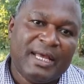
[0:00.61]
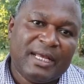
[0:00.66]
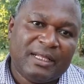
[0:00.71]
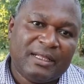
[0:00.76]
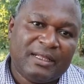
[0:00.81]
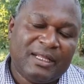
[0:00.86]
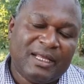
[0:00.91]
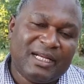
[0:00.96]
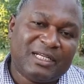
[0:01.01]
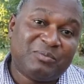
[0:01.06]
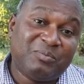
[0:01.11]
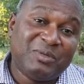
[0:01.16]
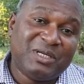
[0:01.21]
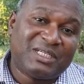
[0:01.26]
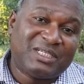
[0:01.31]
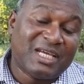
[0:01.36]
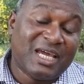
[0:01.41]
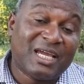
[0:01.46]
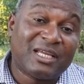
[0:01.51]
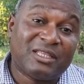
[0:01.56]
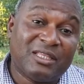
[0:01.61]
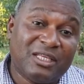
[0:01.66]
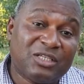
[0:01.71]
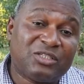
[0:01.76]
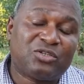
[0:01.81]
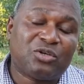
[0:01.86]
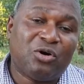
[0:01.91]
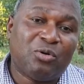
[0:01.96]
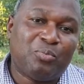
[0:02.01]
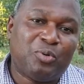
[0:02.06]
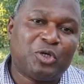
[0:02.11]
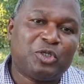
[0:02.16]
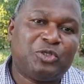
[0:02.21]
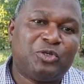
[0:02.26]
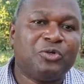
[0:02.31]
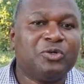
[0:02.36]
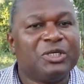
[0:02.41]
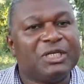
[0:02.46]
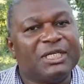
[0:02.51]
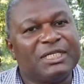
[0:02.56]
Let me take this
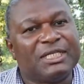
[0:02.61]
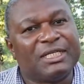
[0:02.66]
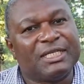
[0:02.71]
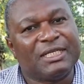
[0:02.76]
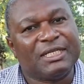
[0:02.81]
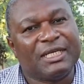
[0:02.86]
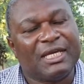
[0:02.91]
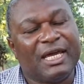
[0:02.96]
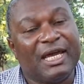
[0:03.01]
opportunity